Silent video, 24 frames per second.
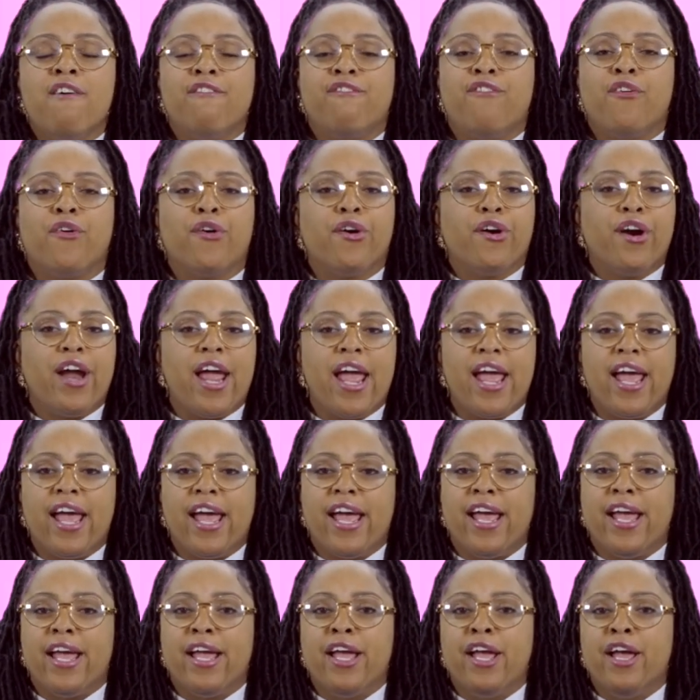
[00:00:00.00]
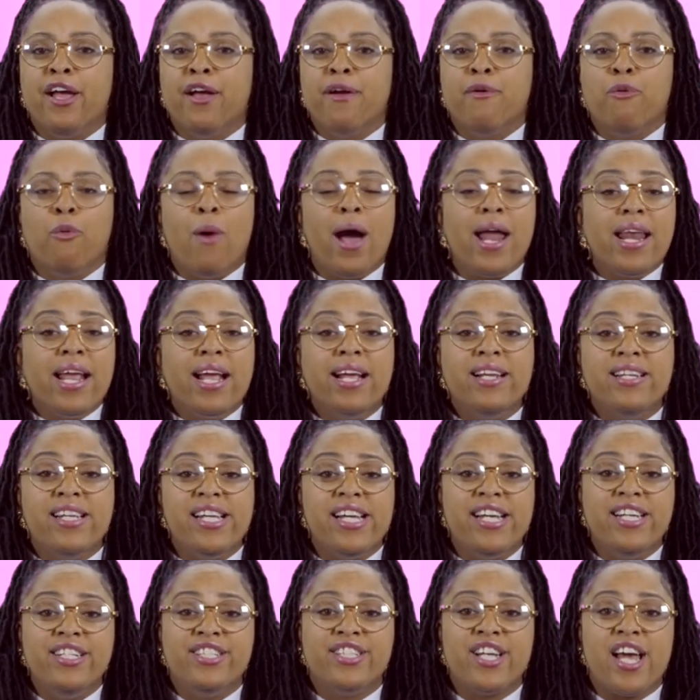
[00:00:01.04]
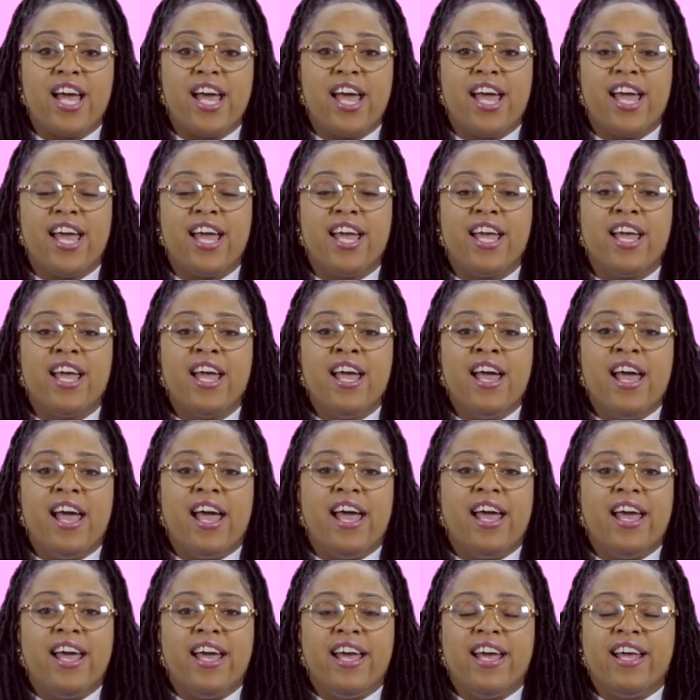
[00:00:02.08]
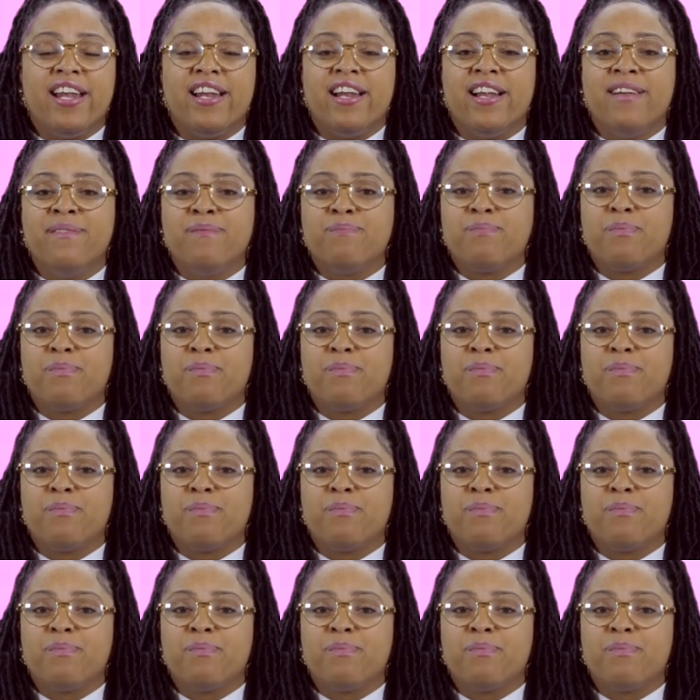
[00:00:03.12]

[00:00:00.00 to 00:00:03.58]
for a wedding DJ in